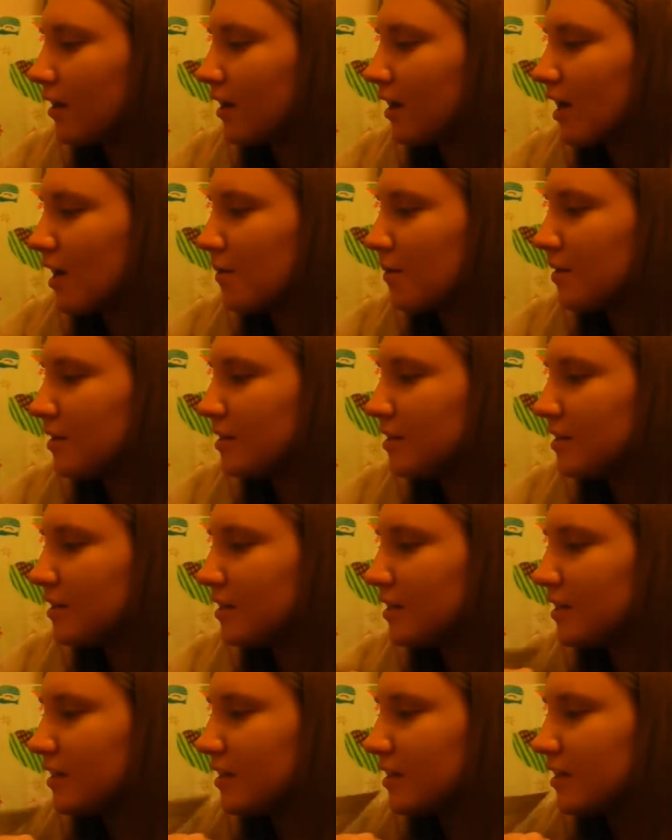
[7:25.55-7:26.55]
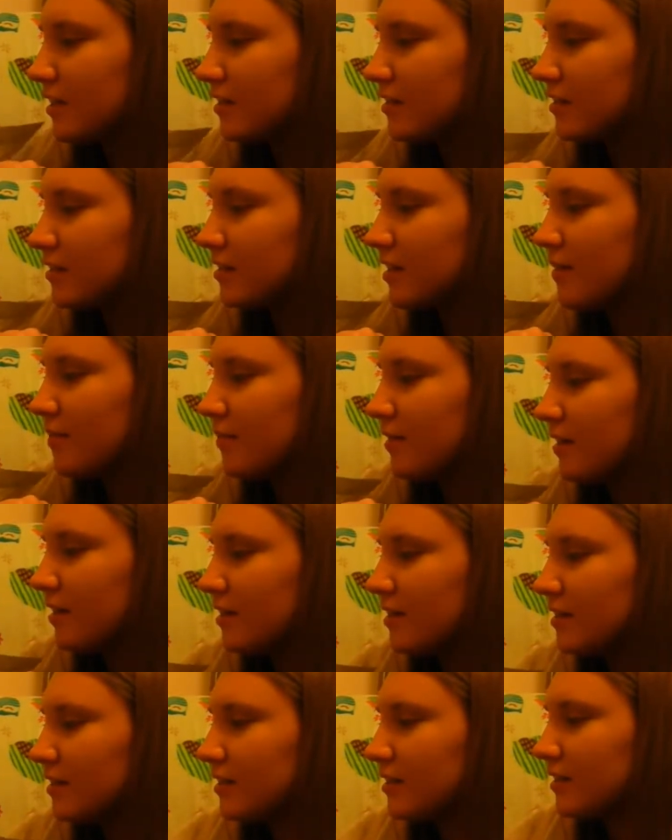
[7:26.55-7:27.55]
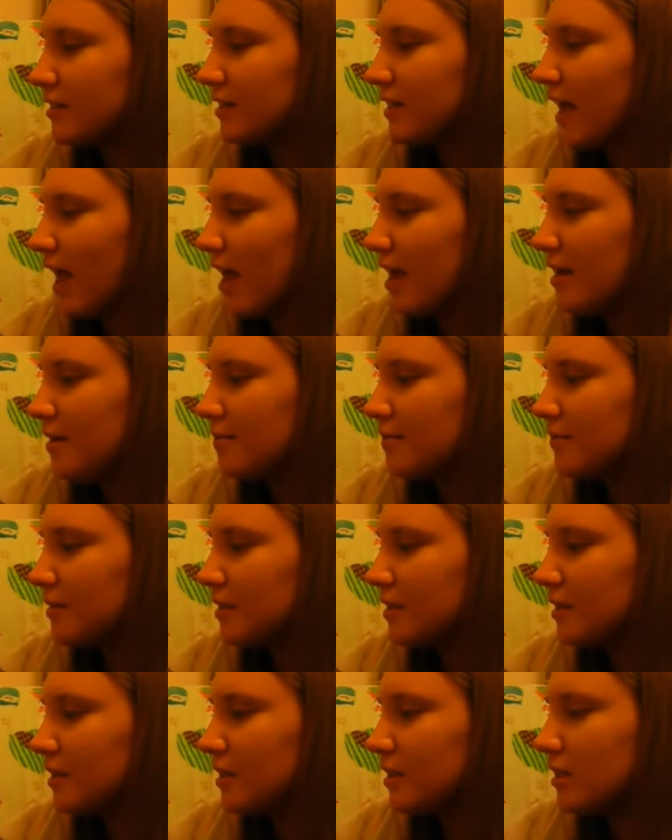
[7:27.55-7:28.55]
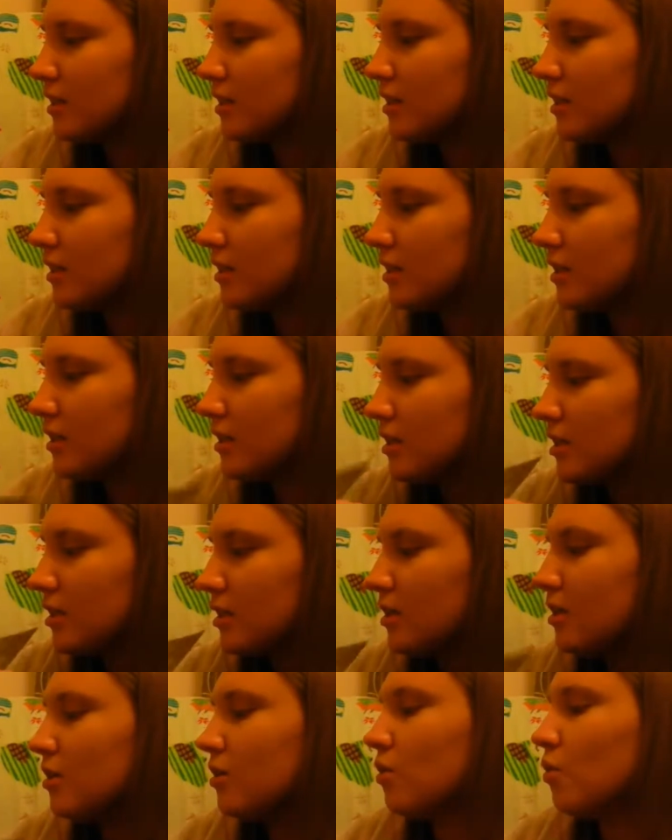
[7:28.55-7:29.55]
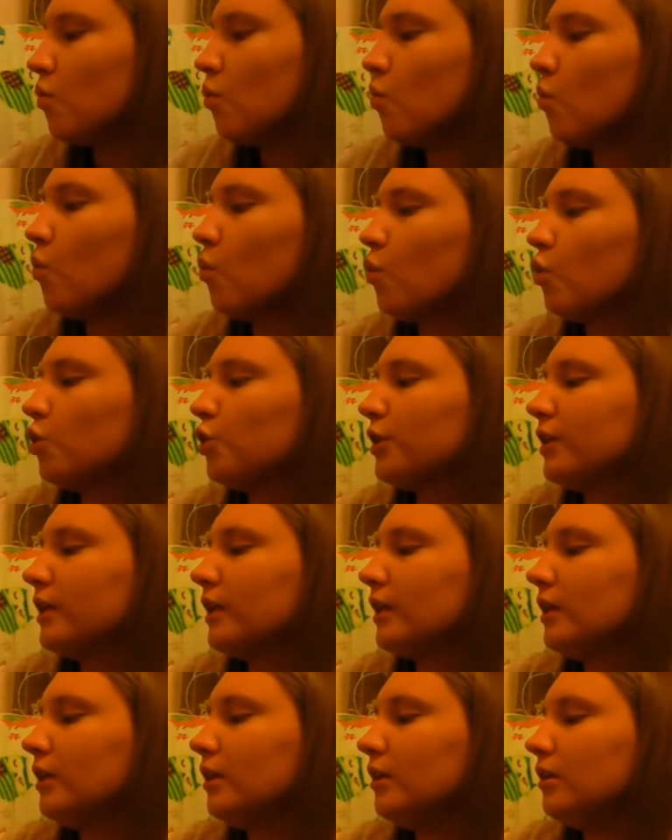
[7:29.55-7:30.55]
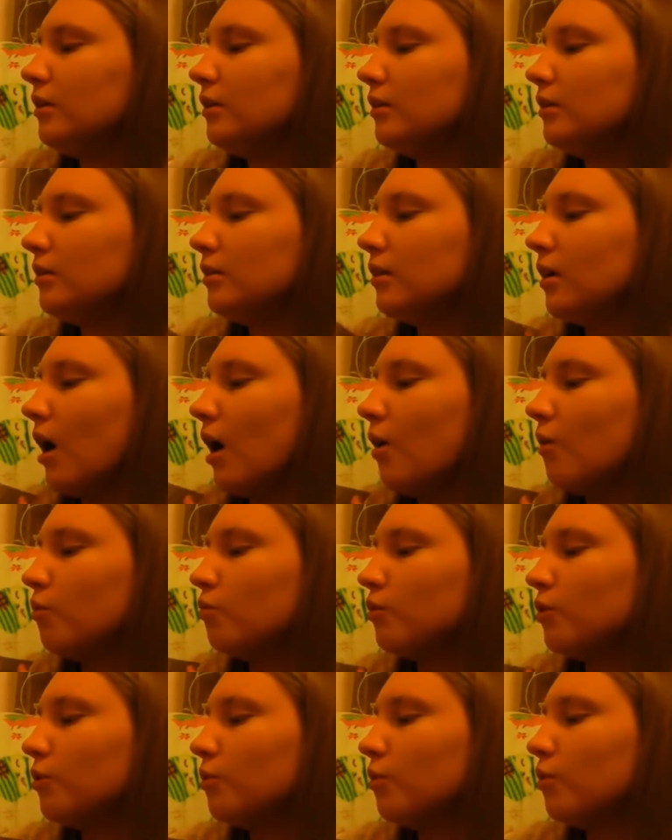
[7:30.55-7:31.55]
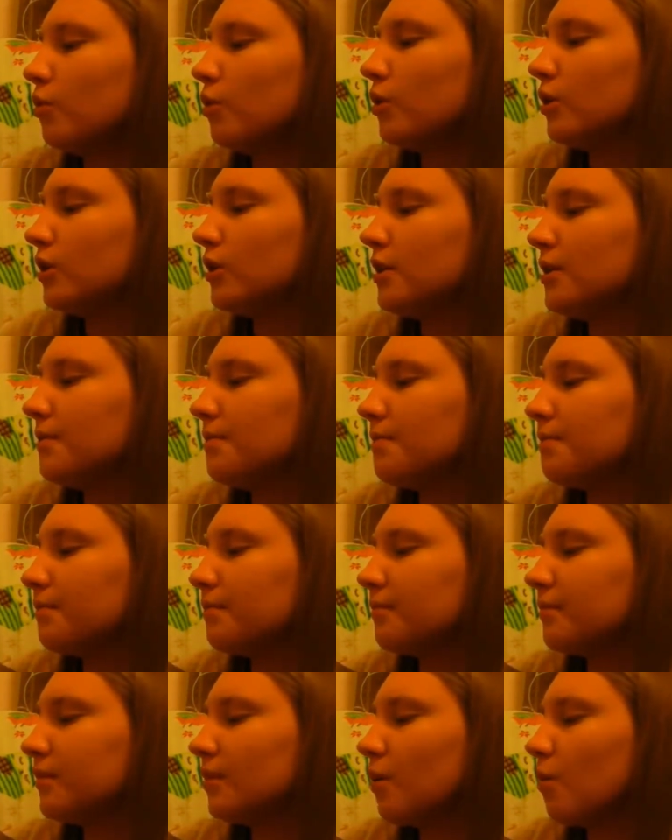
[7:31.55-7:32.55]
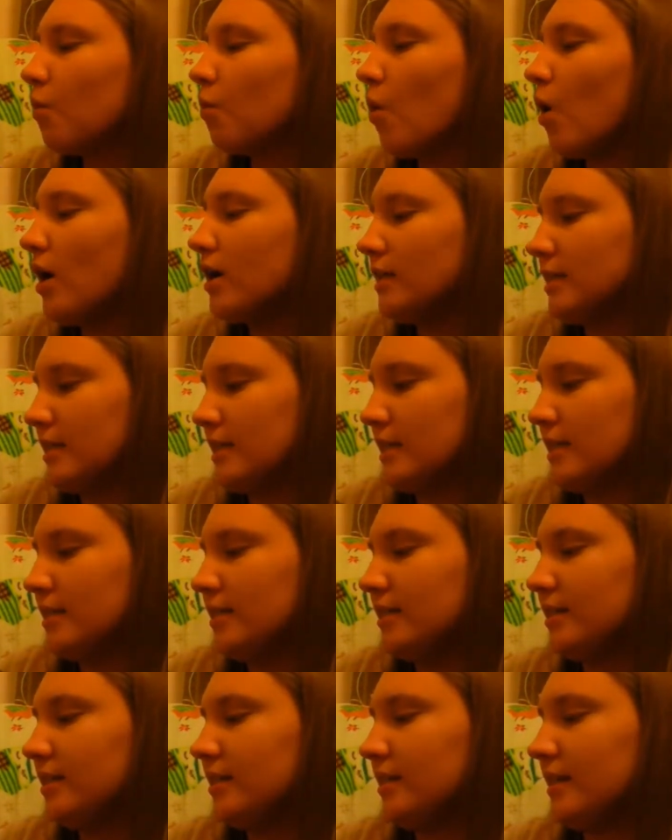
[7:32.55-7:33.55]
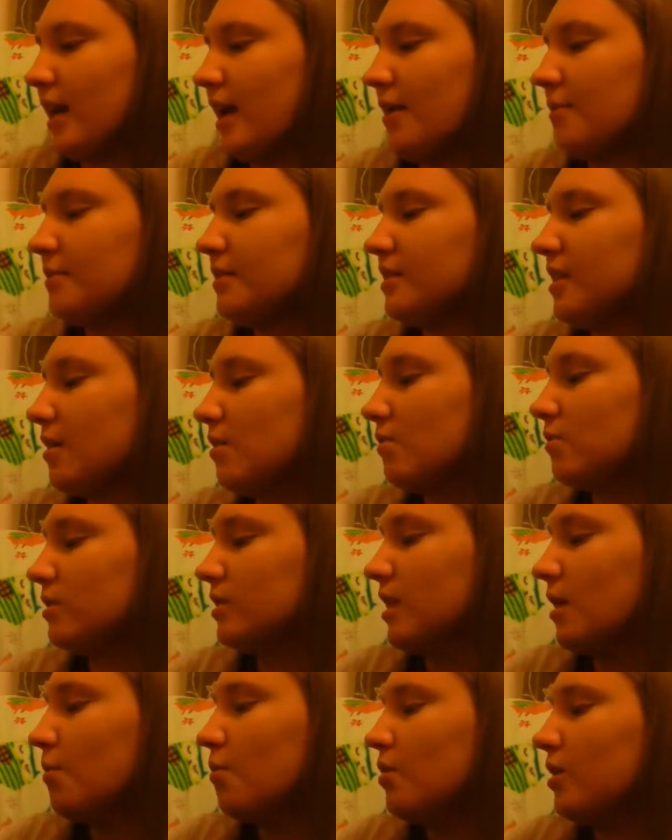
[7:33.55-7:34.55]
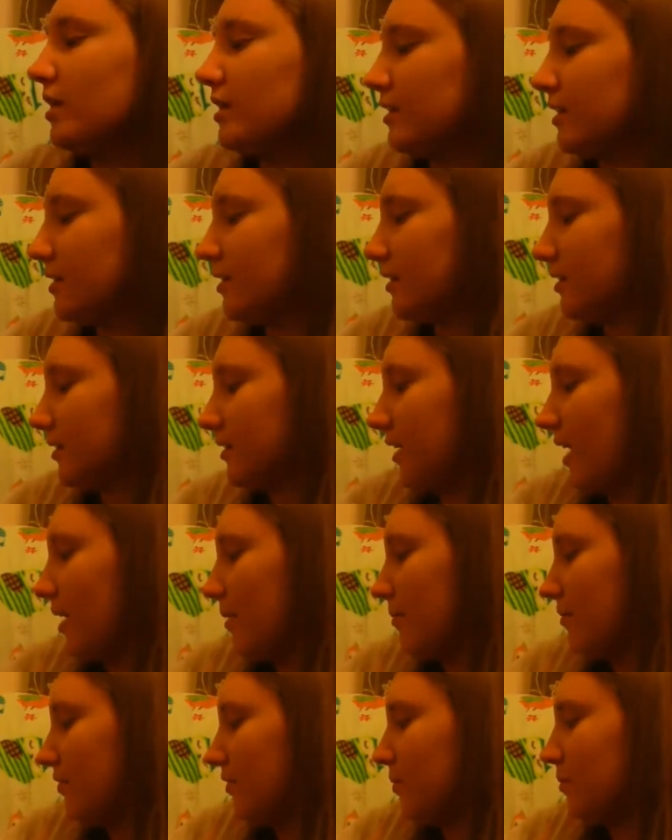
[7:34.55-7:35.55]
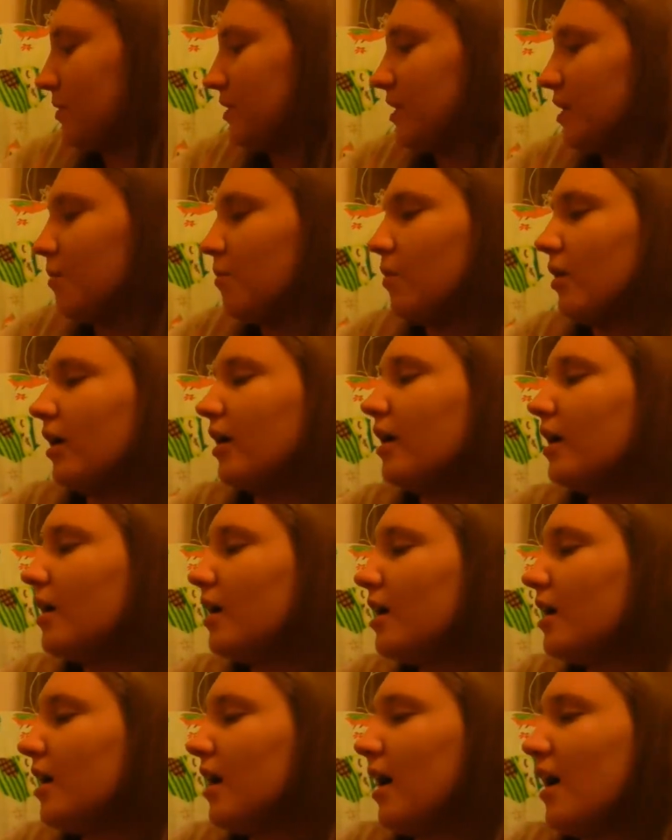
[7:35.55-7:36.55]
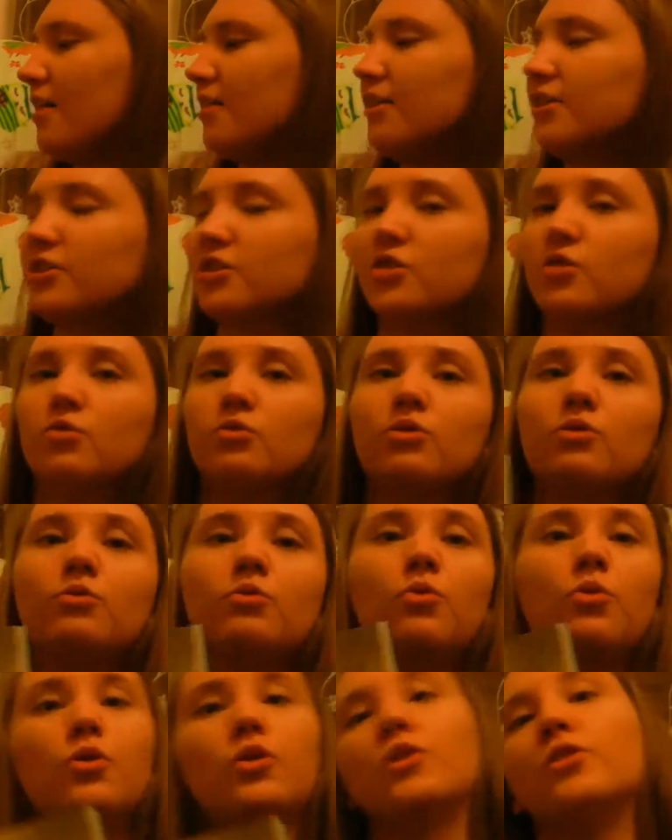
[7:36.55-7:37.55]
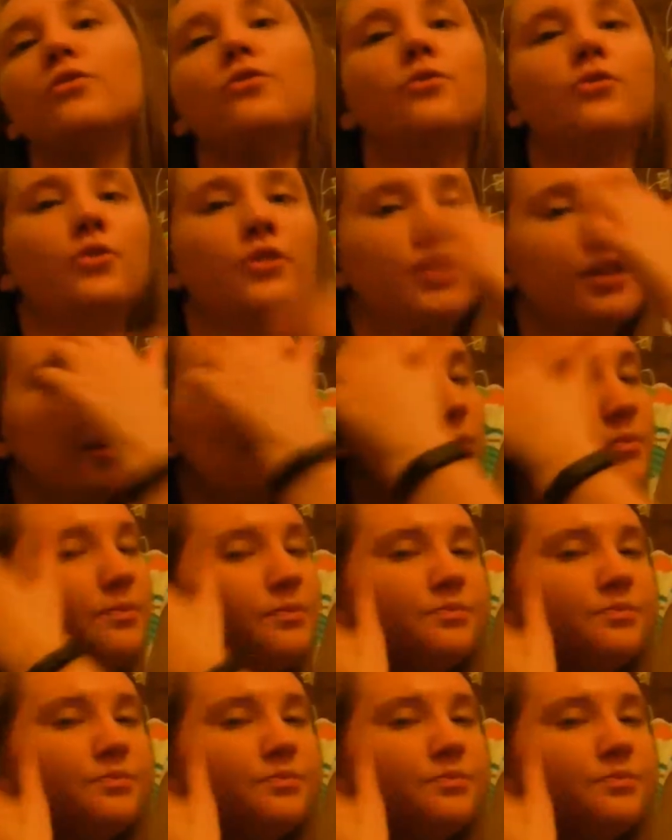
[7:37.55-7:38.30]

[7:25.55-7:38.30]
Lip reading: And we see something escaped, warning, a reward, wanted, escaped. So someone has escaped from somewhere and there's a reward for them.